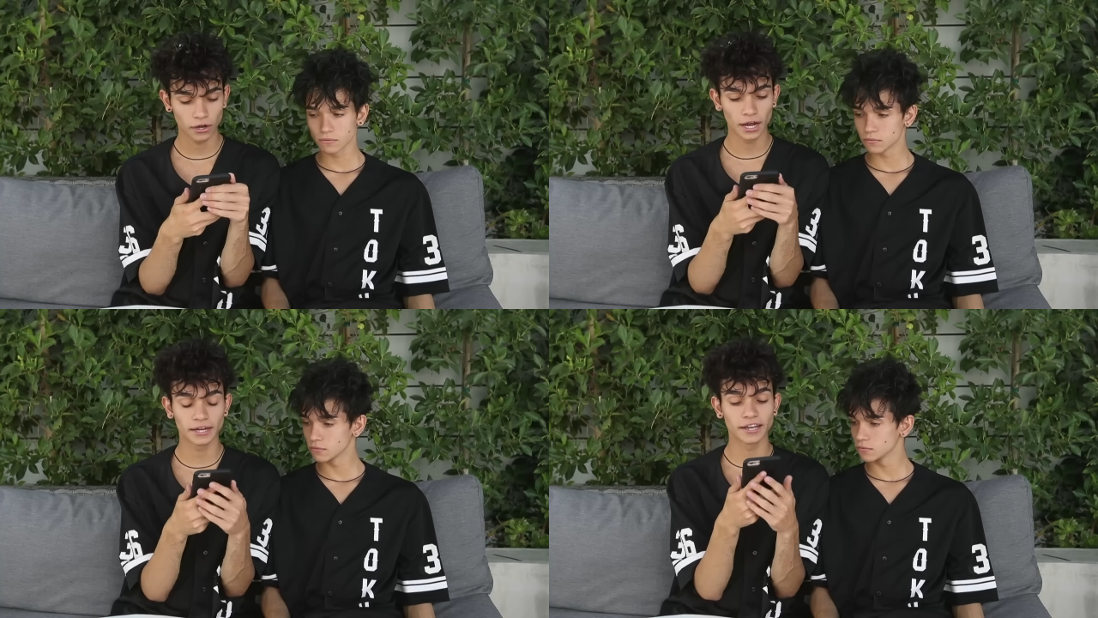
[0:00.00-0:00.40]
Speaker 1: All
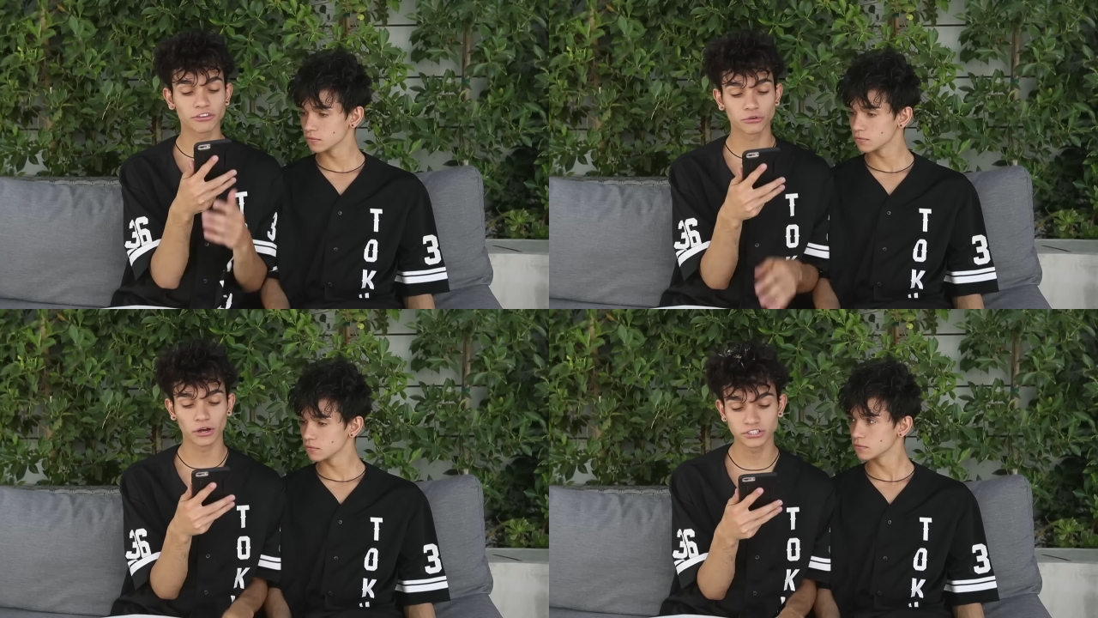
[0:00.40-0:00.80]
right,
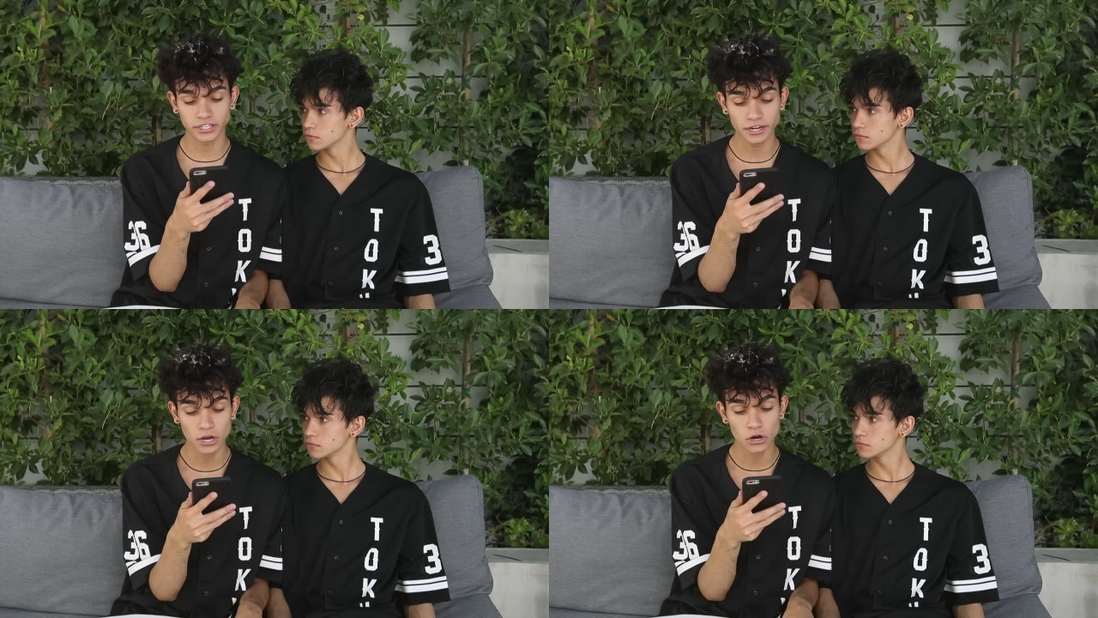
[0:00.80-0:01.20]
next
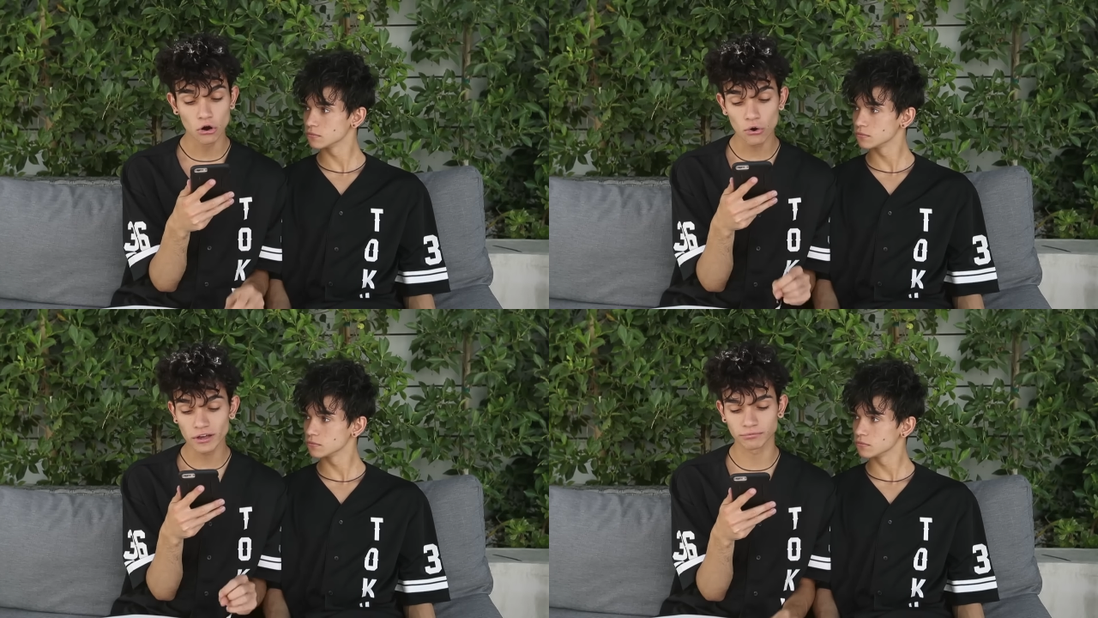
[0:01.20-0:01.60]
question.
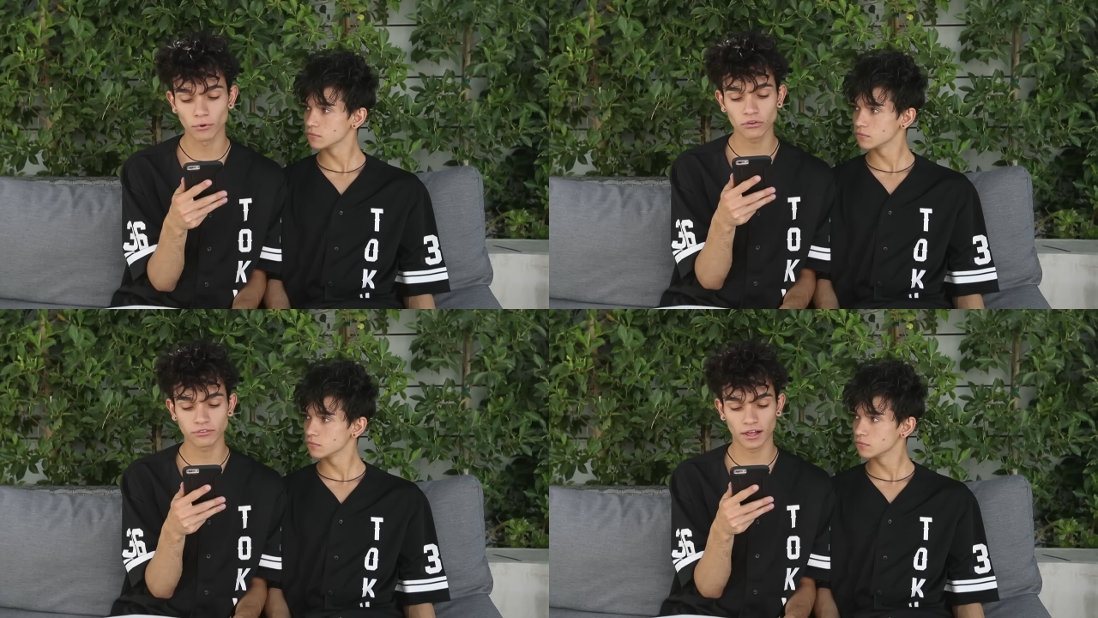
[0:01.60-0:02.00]
Who is
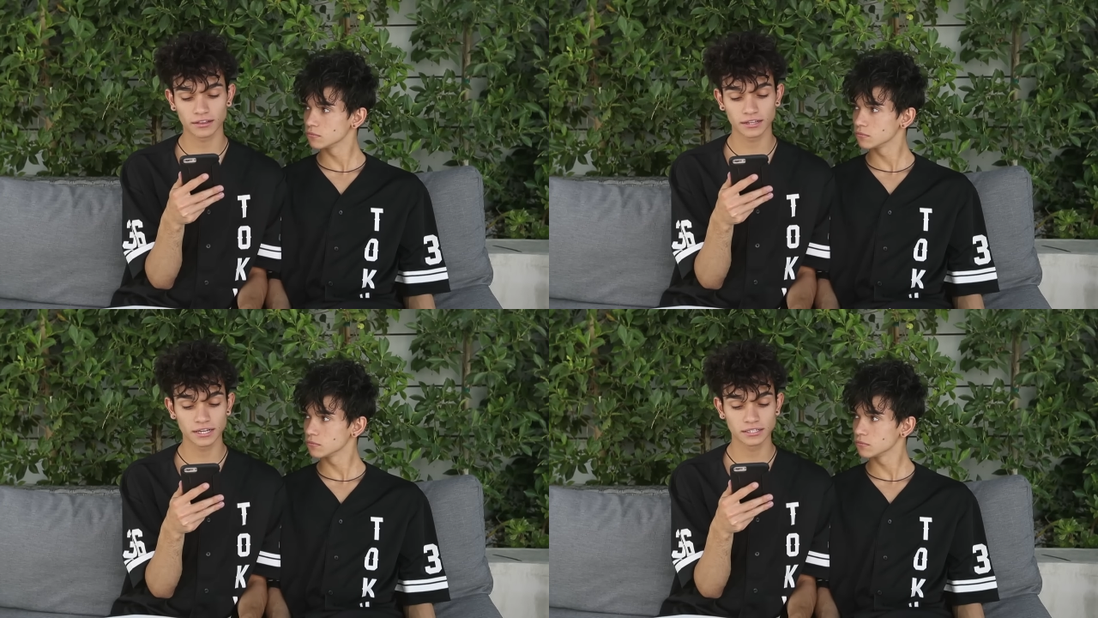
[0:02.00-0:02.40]
most
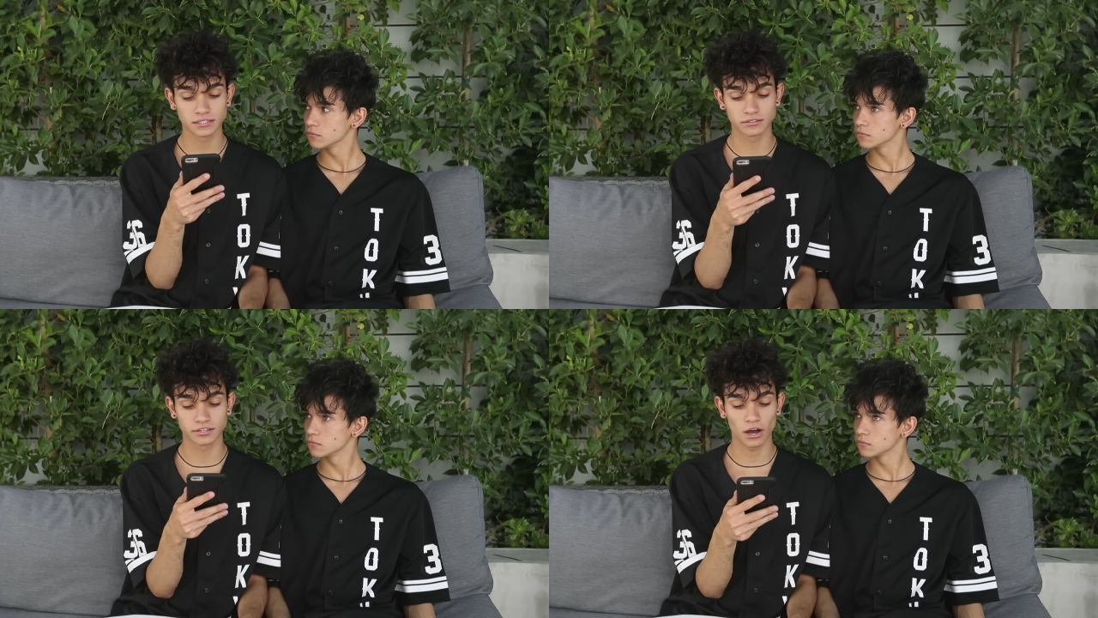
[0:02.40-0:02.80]
likely
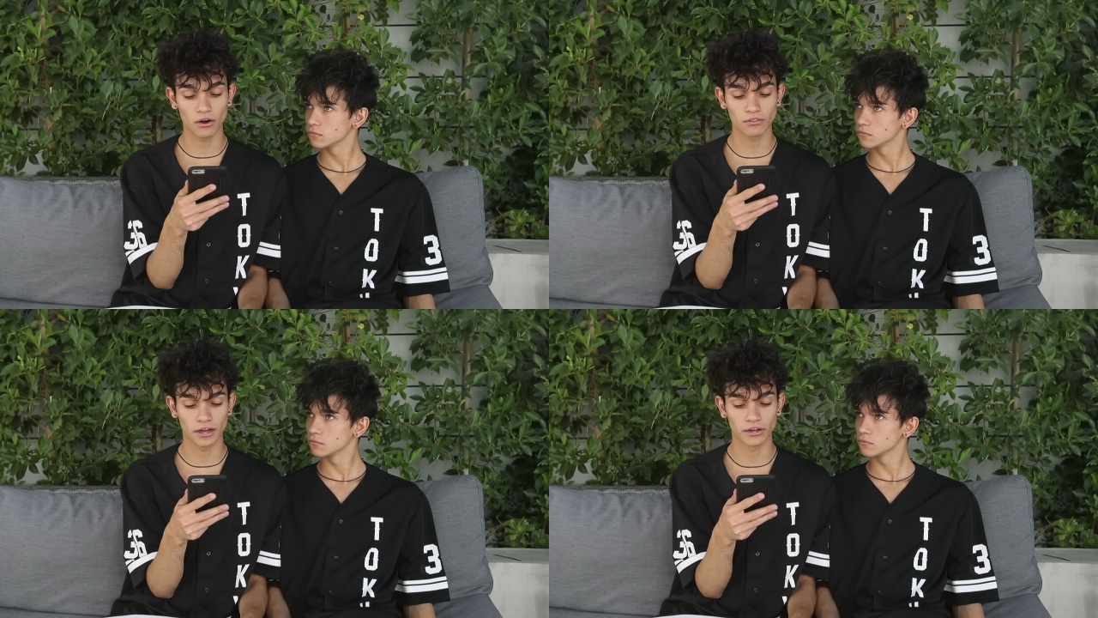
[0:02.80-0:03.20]
to
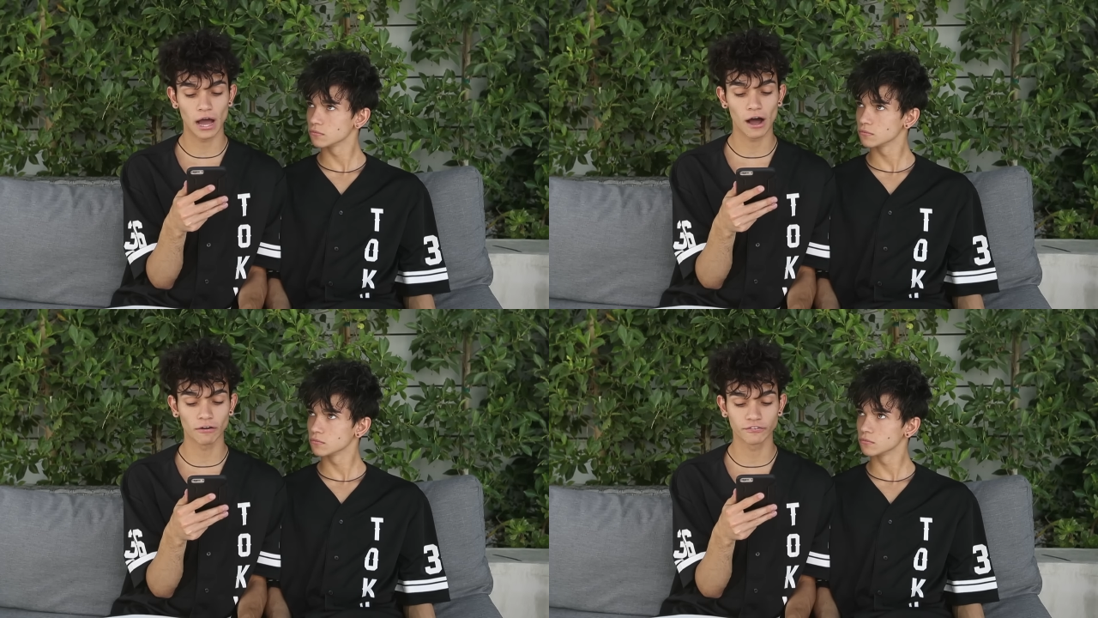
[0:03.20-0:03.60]
tell that your
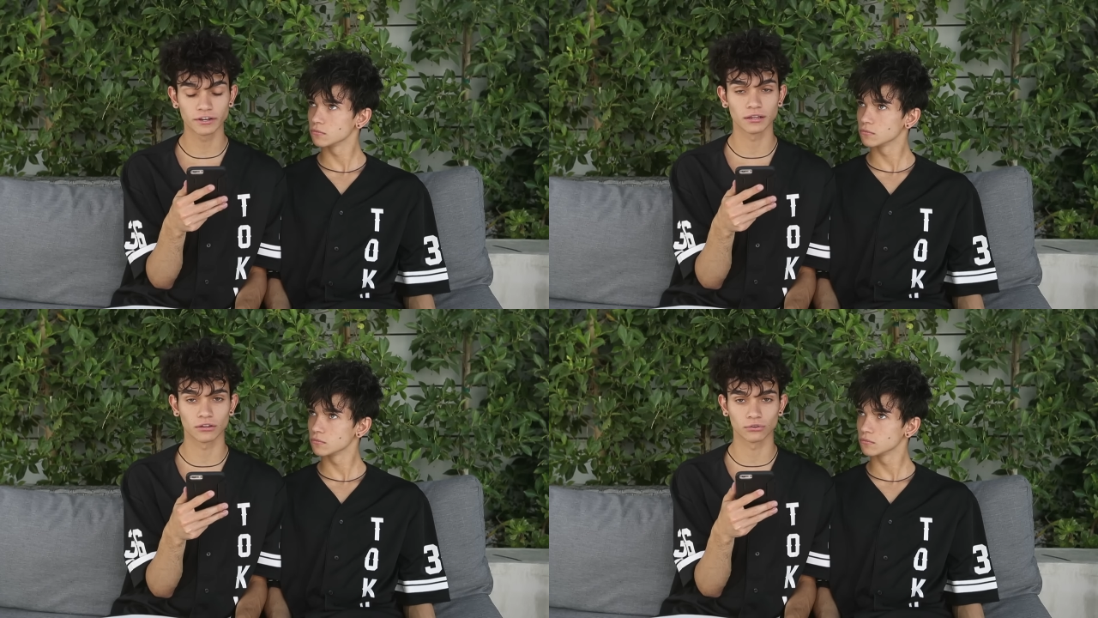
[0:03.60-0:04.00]

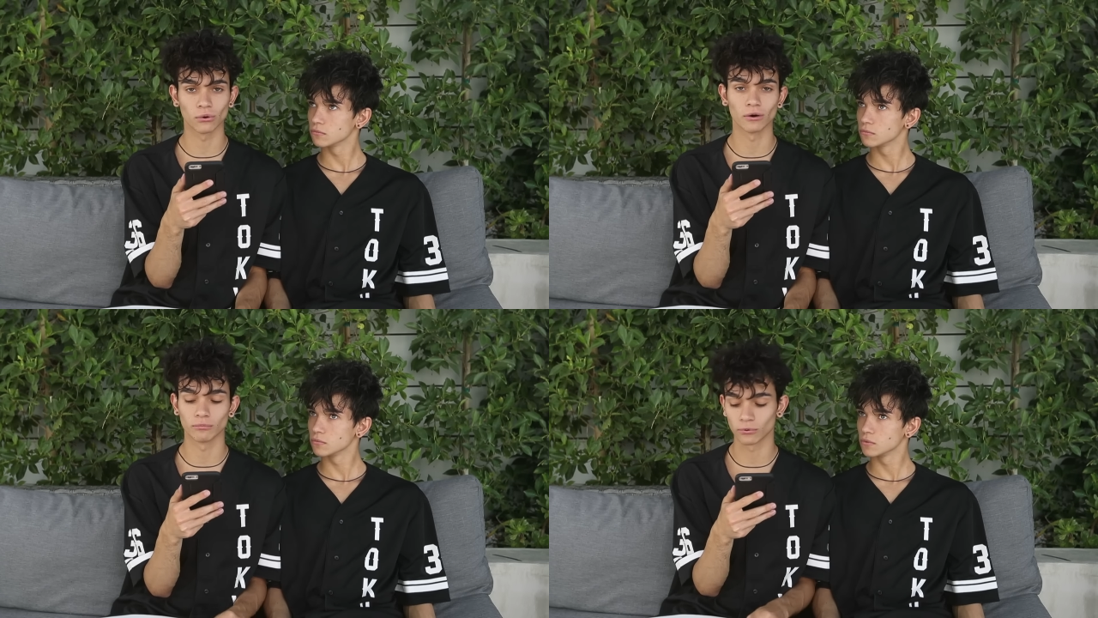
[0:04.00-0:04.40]
outfit looks
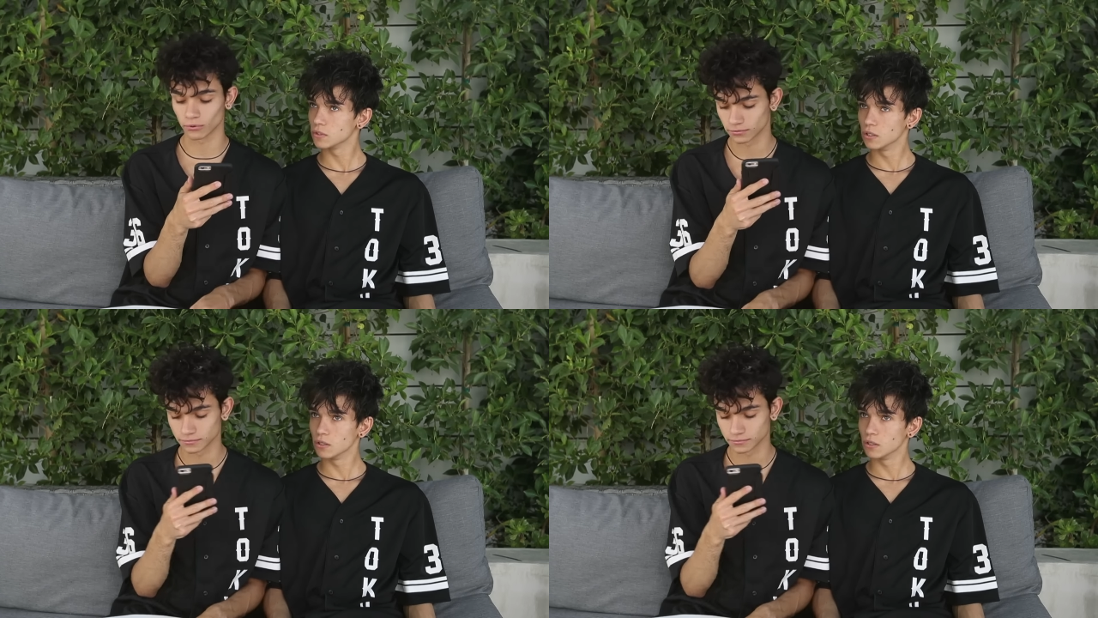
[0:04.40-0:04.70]
horrible?